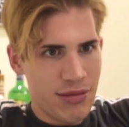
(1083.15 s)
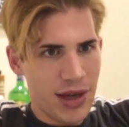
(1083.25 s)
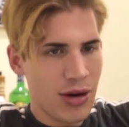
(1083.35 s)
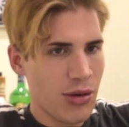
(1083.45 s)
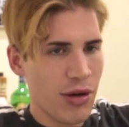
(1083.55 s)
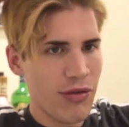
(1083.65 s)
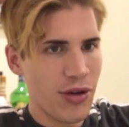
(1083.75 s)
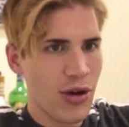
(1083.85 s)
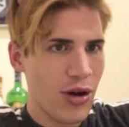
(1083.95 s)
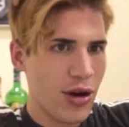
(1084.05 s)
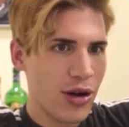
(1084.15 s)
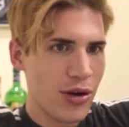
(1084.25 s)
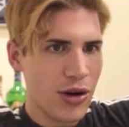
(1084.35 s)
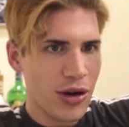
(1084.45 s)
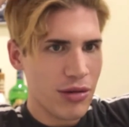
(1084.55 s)
I don't know, I forgot
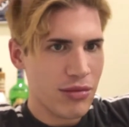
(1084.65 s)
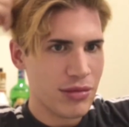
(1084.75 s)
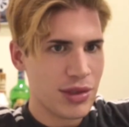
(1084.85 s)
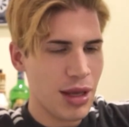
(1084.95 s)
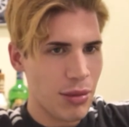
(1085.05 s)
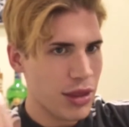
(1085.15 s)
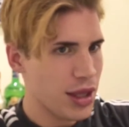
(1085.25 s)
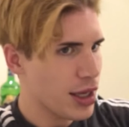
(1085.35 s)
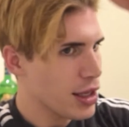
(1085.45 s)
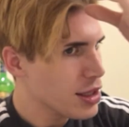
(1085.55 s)
or something.